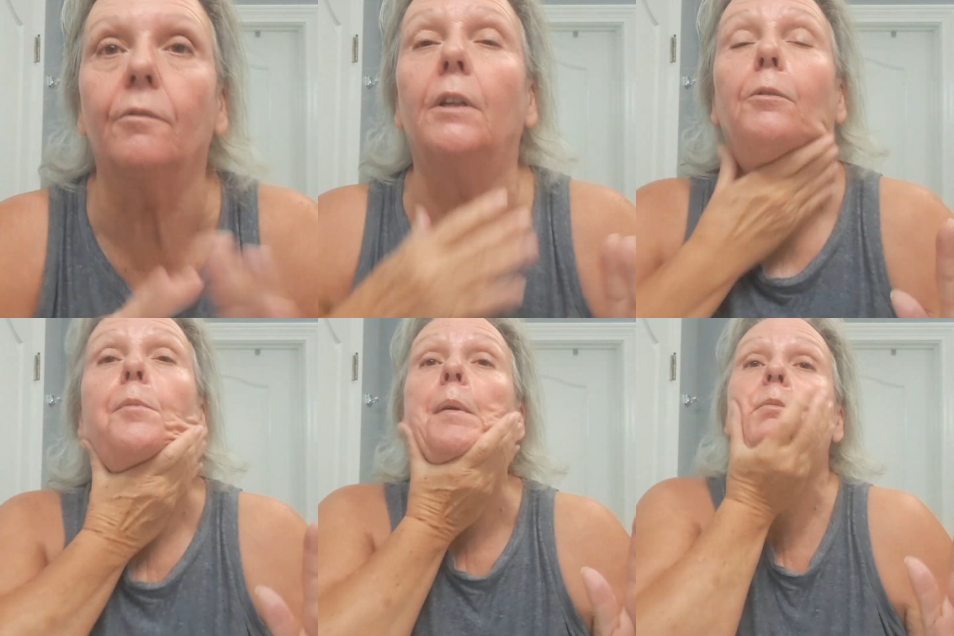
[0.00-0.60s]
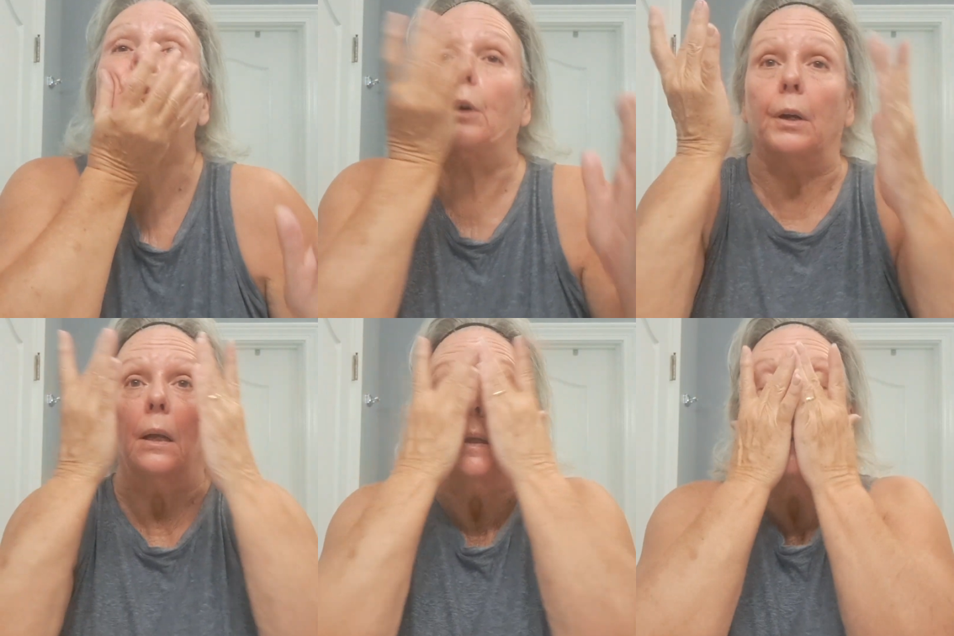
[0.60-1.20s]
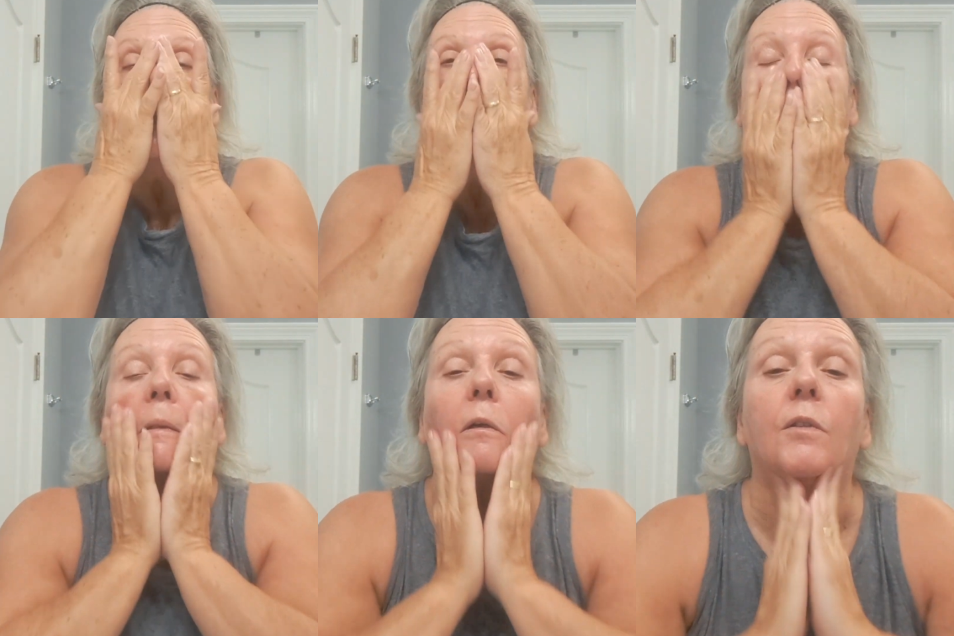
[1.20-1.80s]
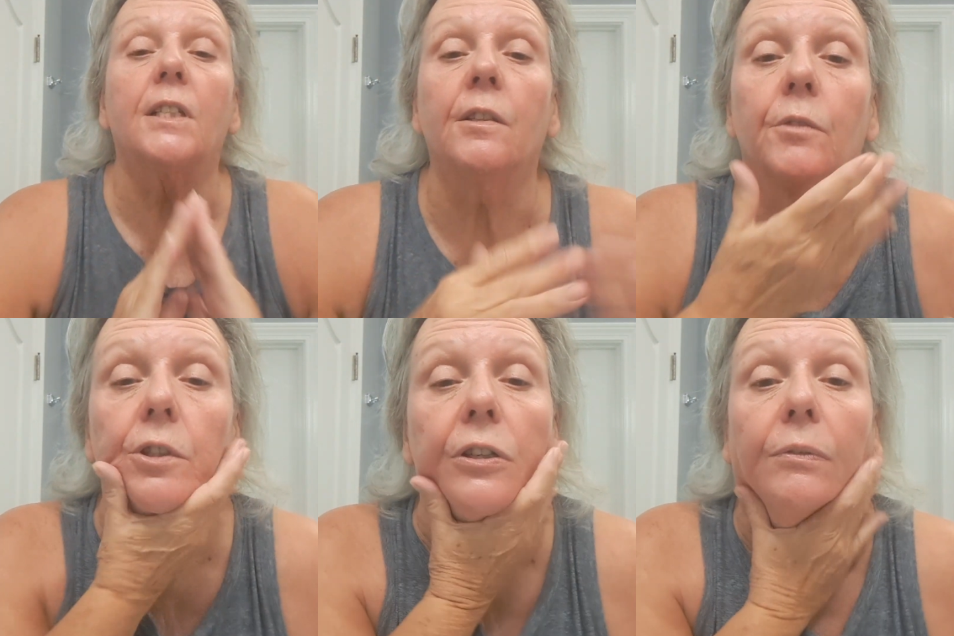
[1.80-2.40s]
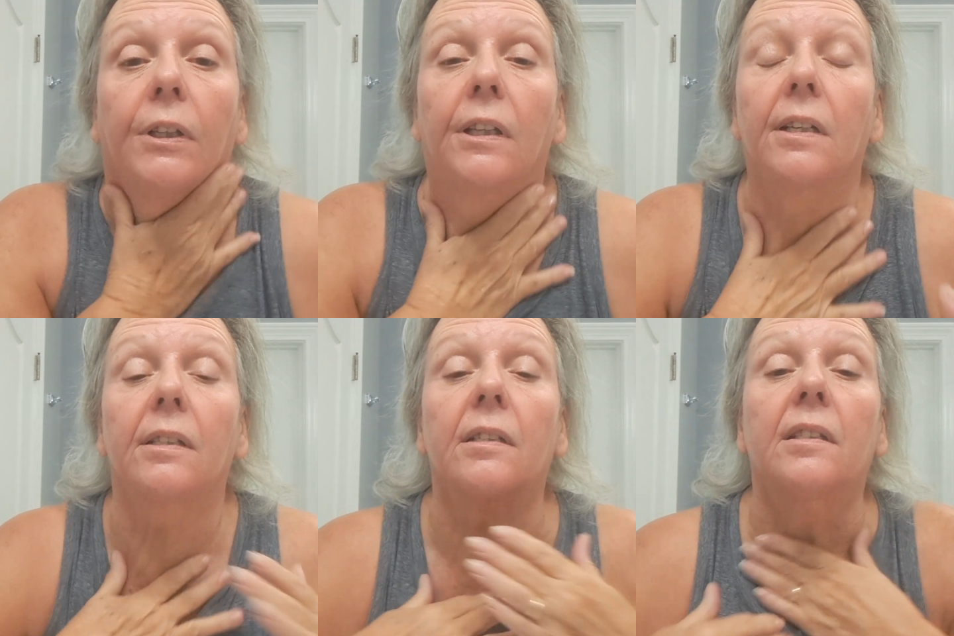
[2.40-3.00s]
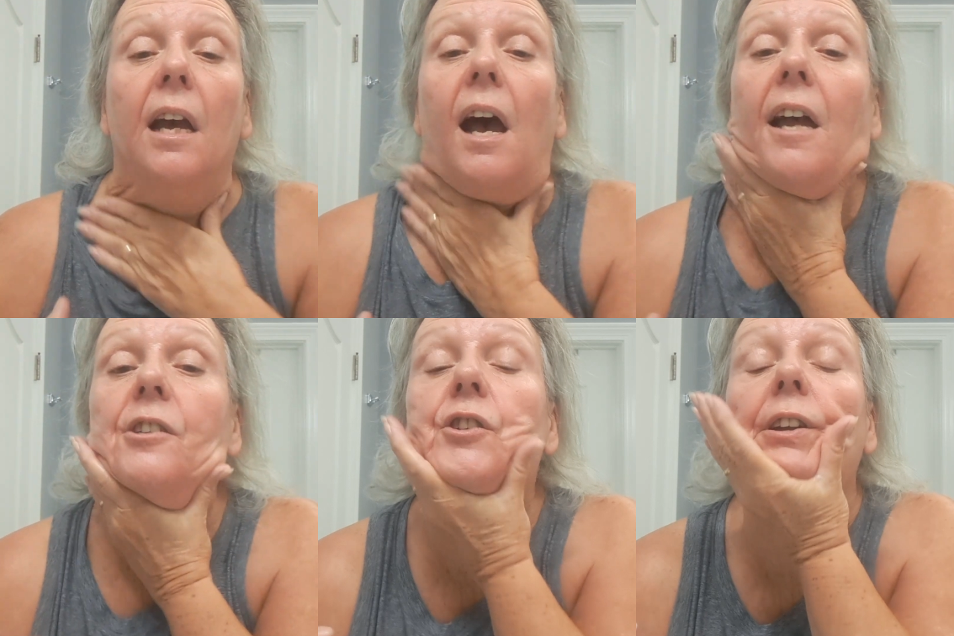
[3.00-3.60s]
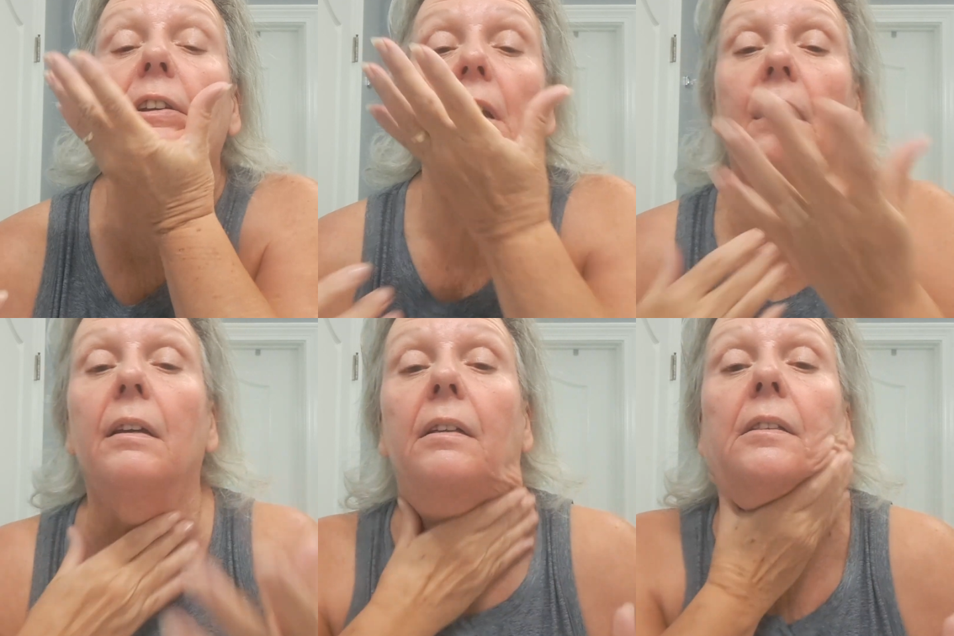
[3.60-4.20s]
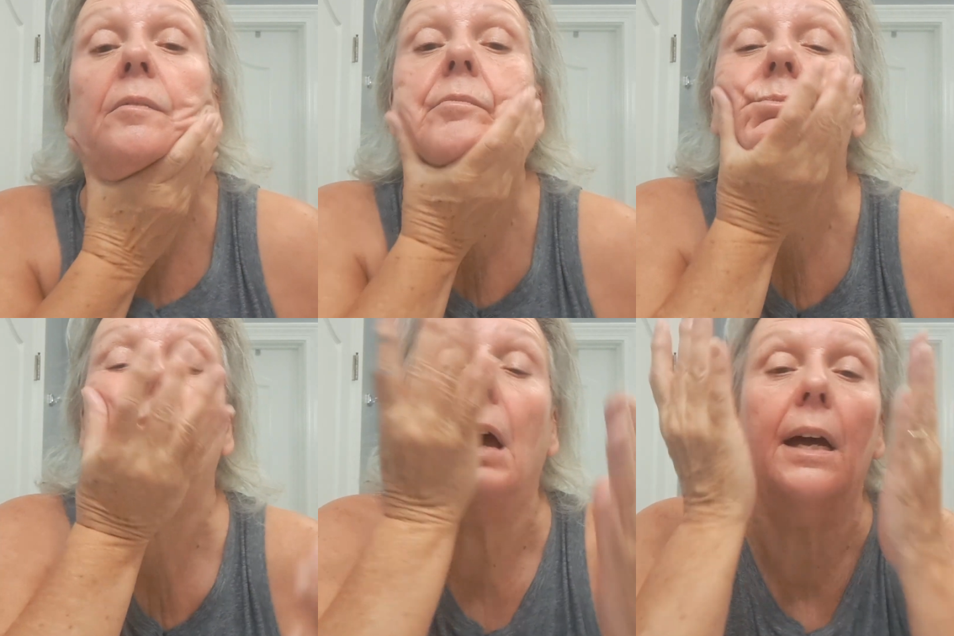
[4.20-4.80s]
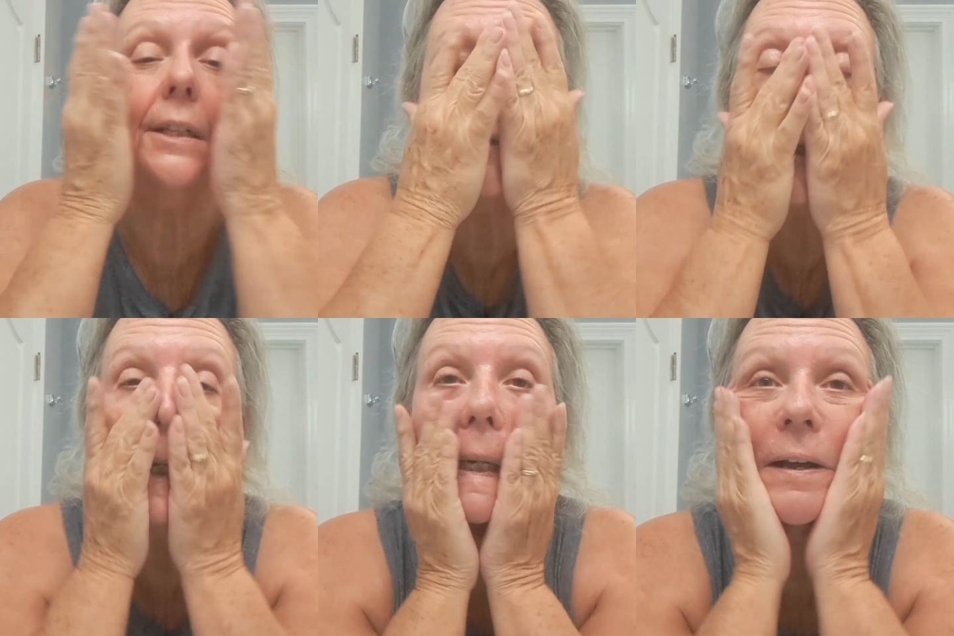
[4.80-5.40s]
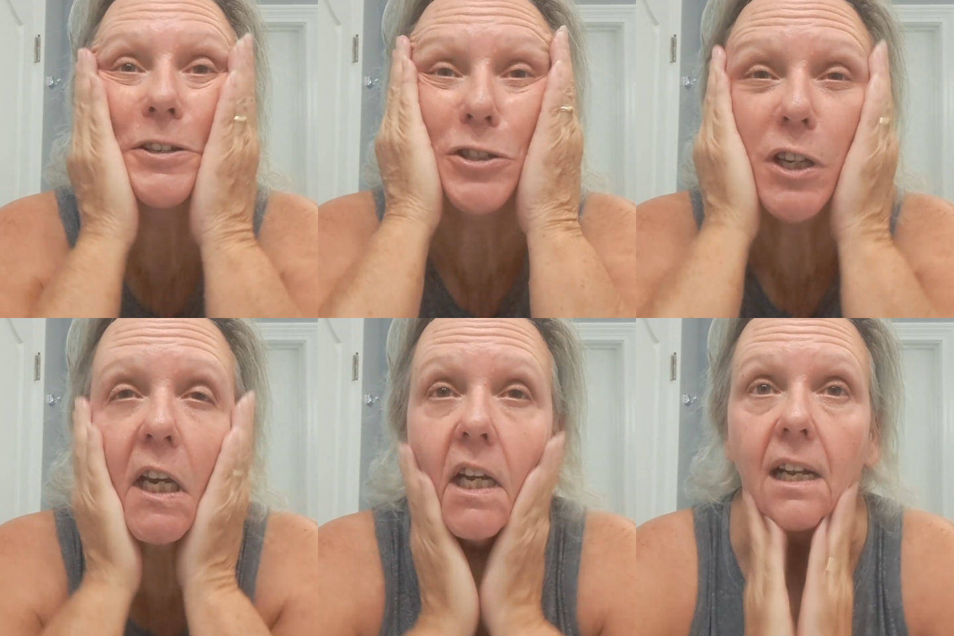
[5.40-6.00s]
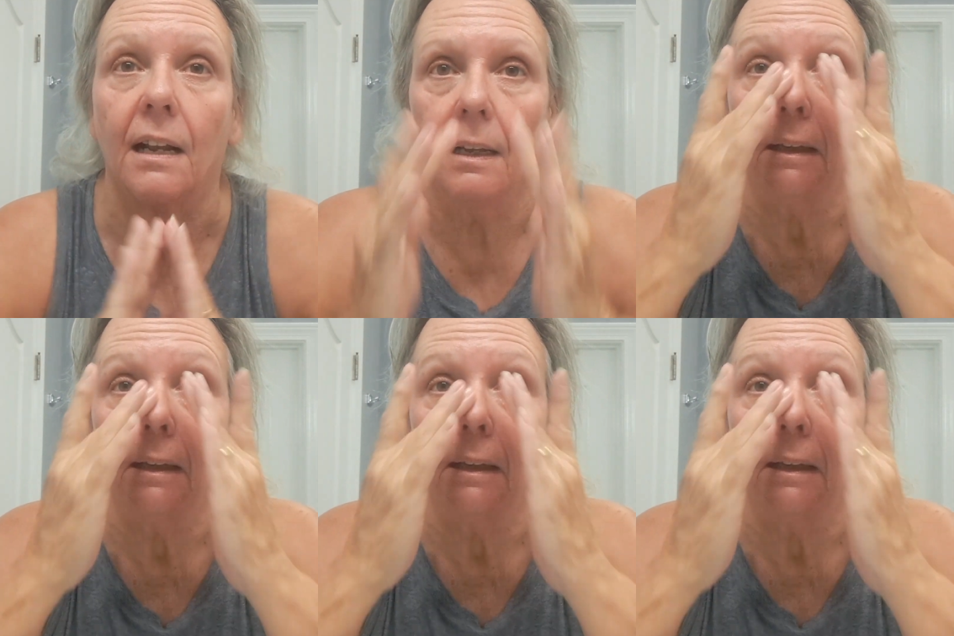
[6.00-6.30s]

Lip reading: Well, remember, the reason we're doing this is to hydrate. Hydrate our skin.